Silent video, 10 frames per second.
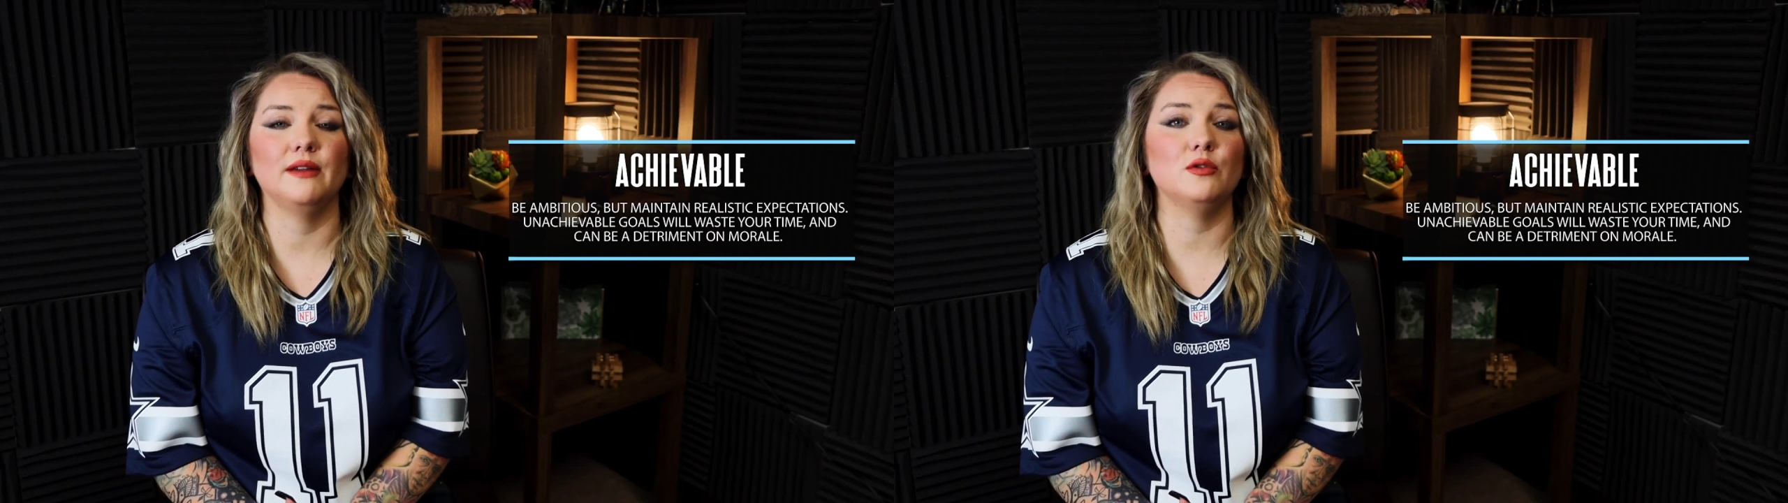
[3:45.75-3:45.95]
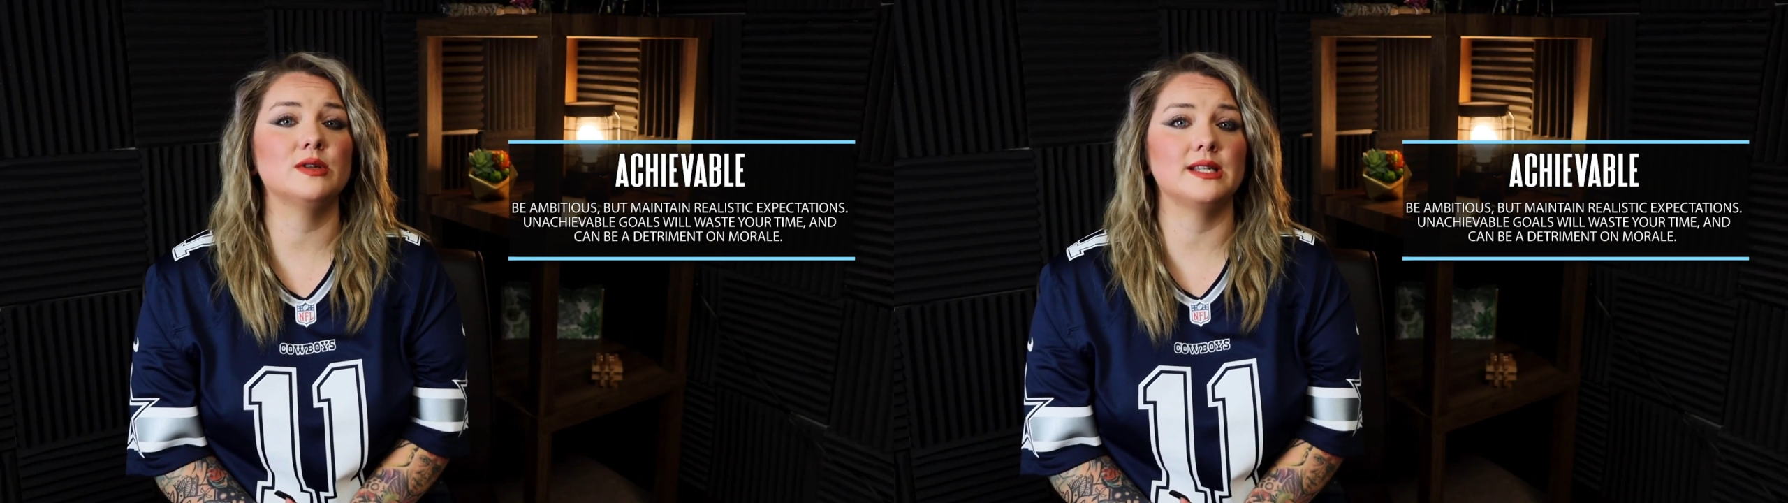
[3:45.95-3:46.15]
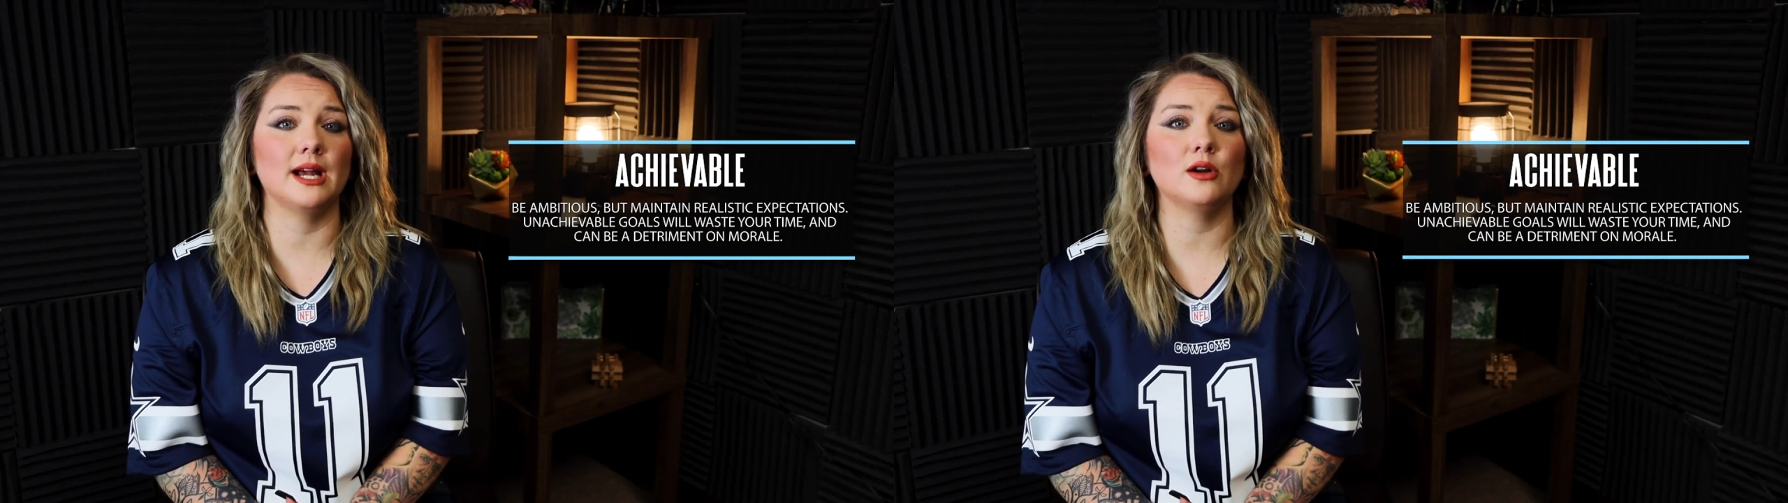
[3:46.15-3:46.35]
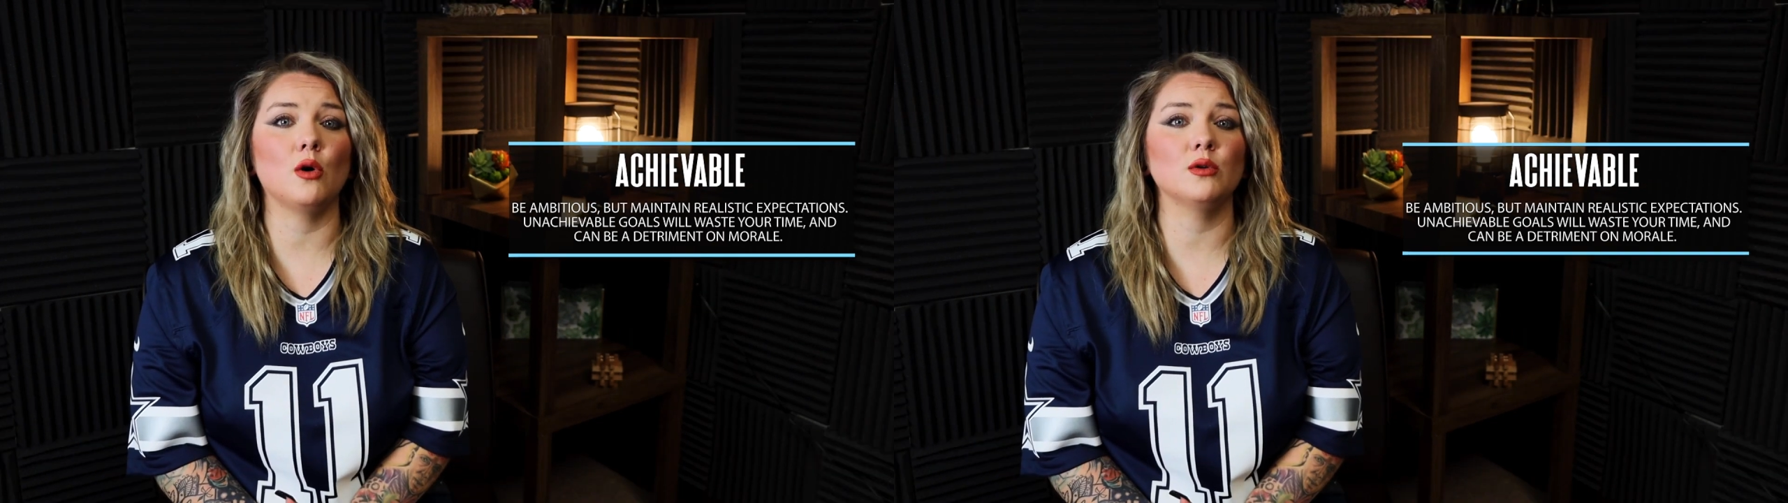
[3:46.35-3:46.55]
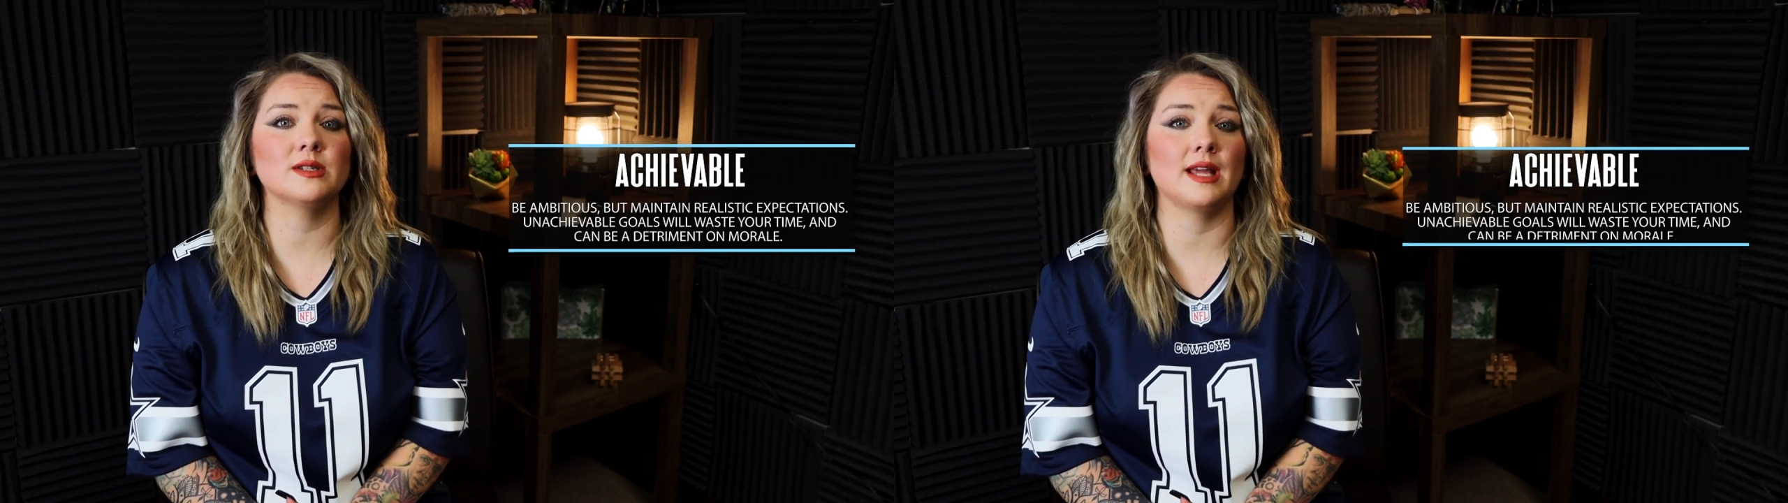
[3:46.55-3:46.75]
If you set
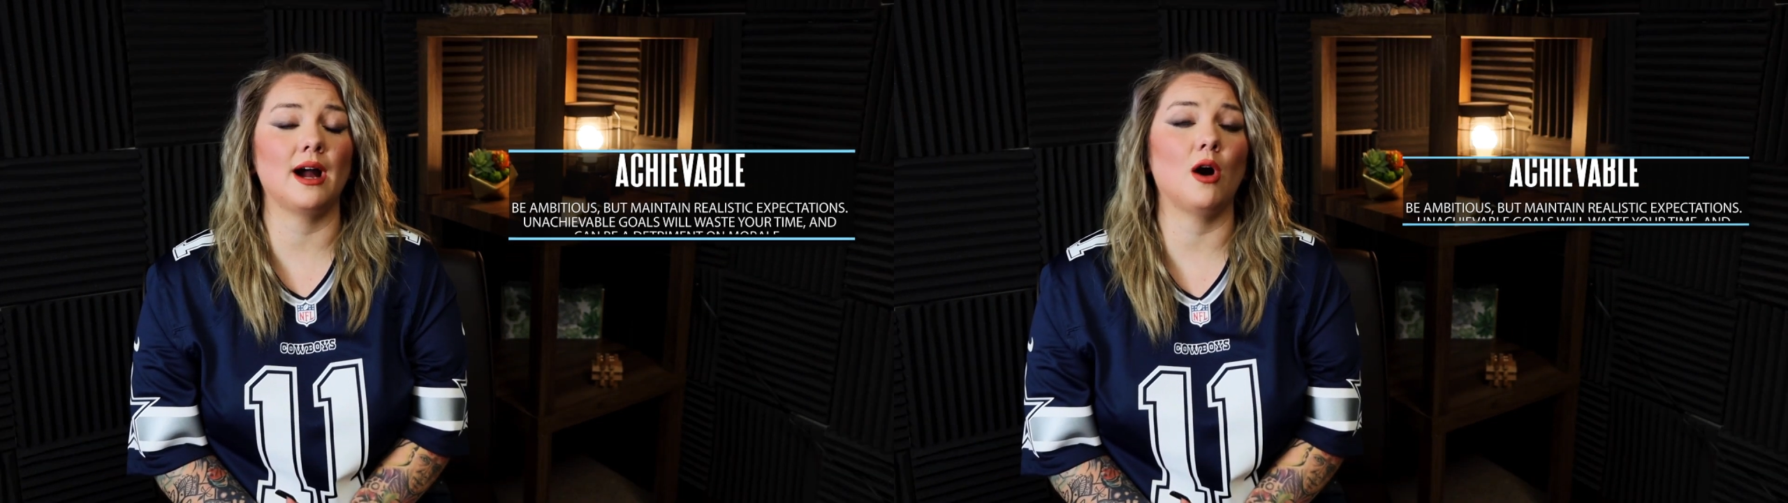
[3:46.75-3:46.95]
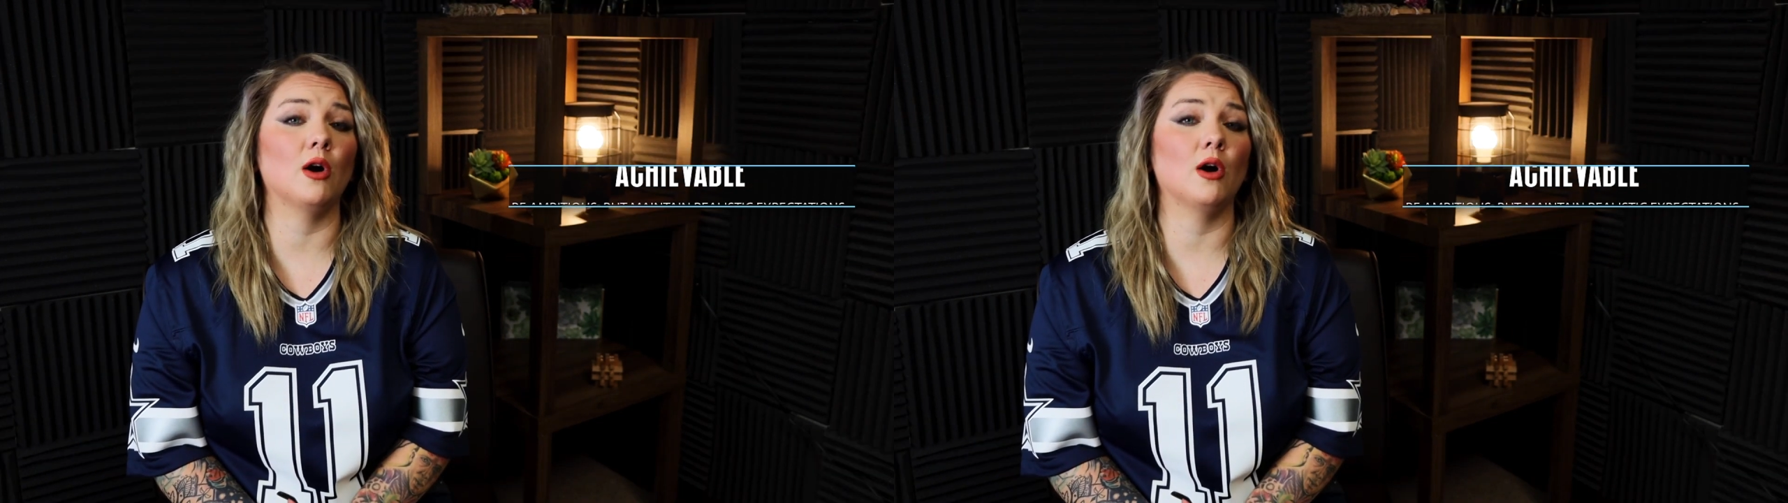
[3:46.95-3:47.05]
goals that